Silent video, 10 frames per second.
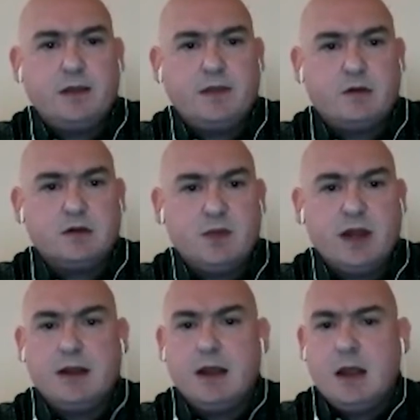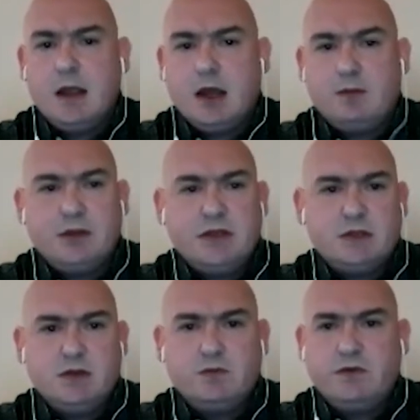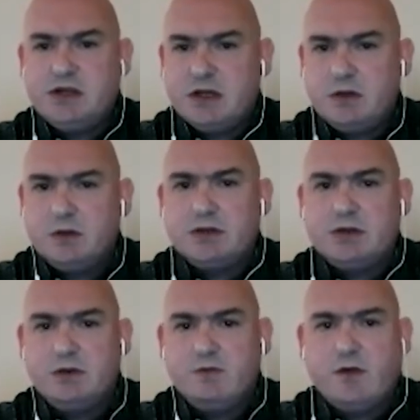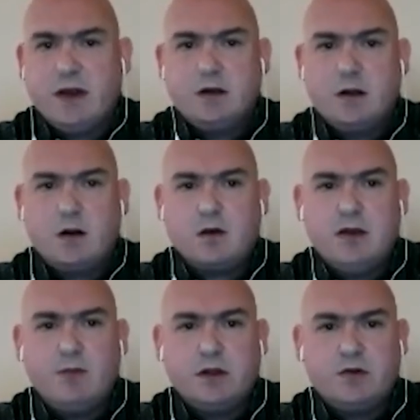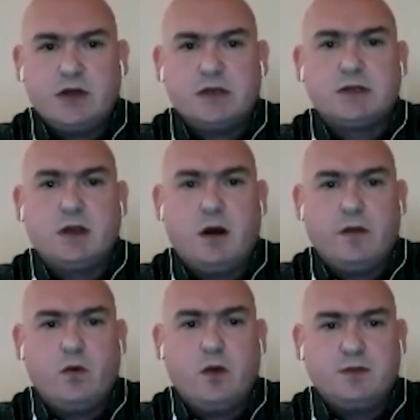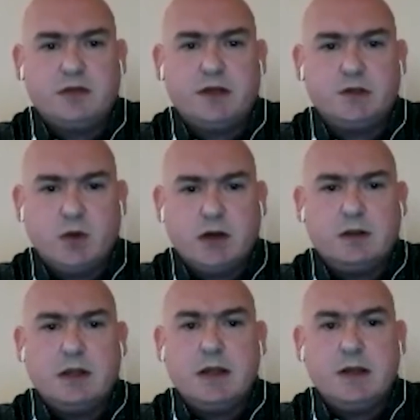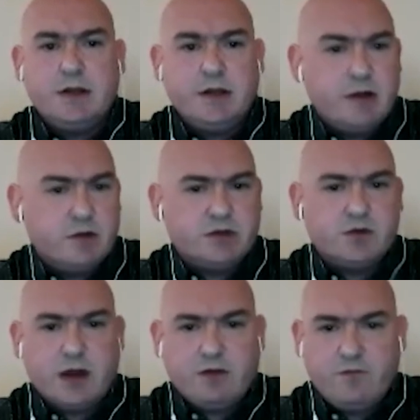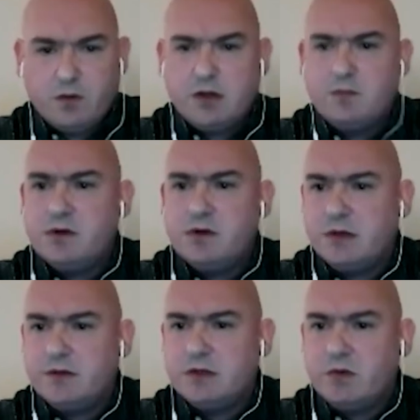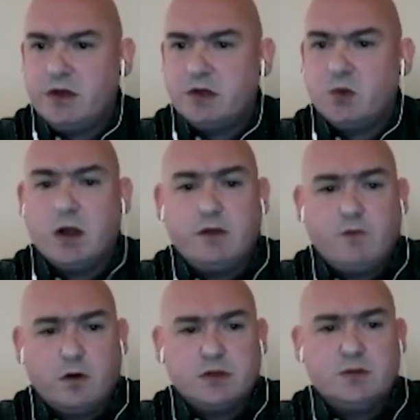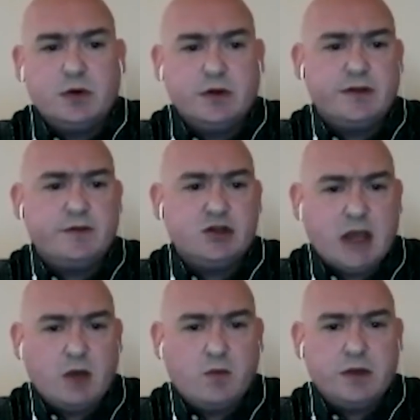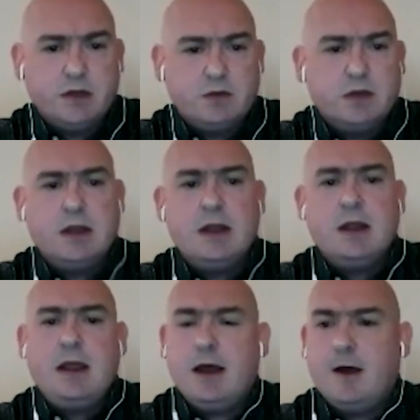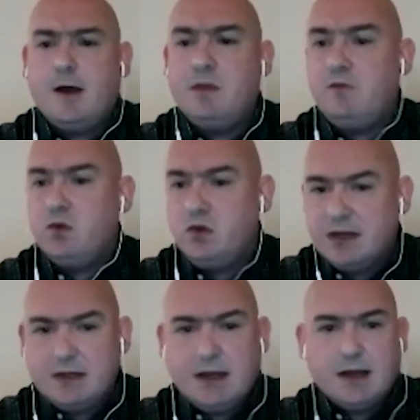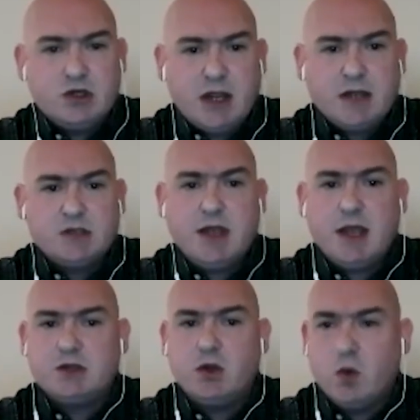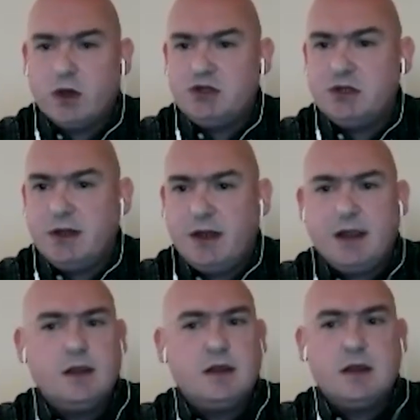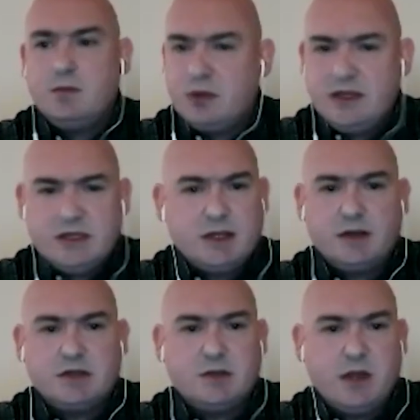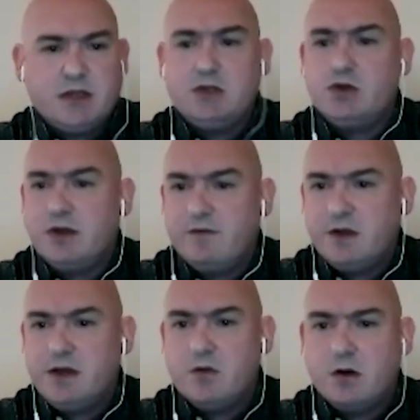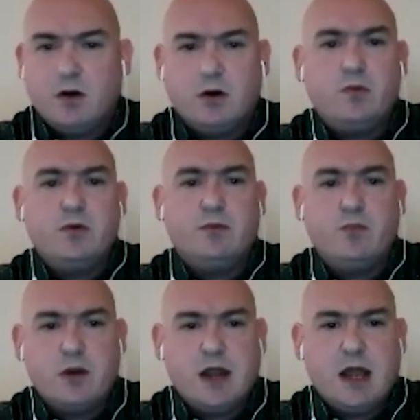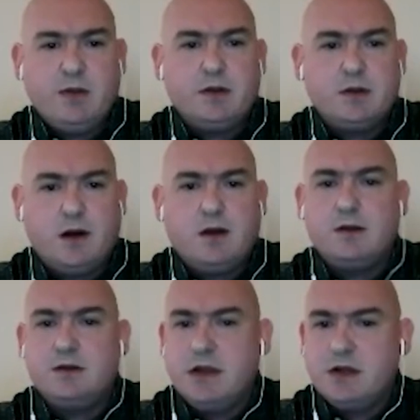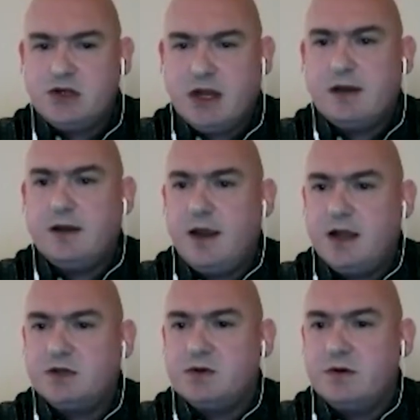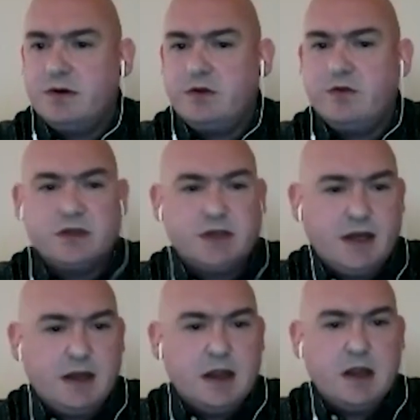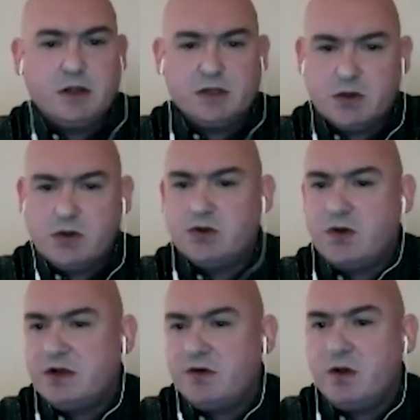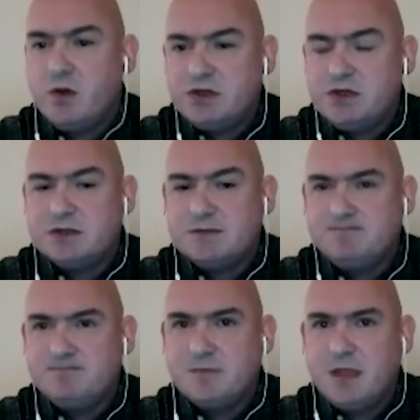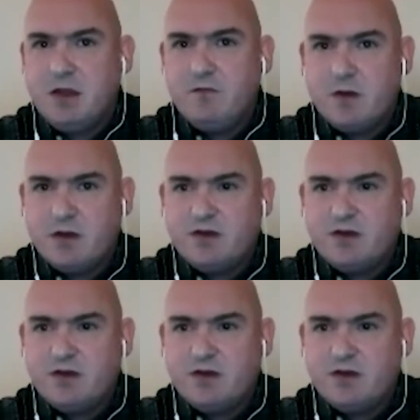at that respect. Please do reach out to us. You can find our email address on the website as well. Nadira's direct phone number is on the screen as well. I've also put it in the chat window. If you didn't get a chance to ask a question today, please send us a message or give Nadira a call. We're happy to talk and chat and answer and address any concerns or answer any questions. Thank you very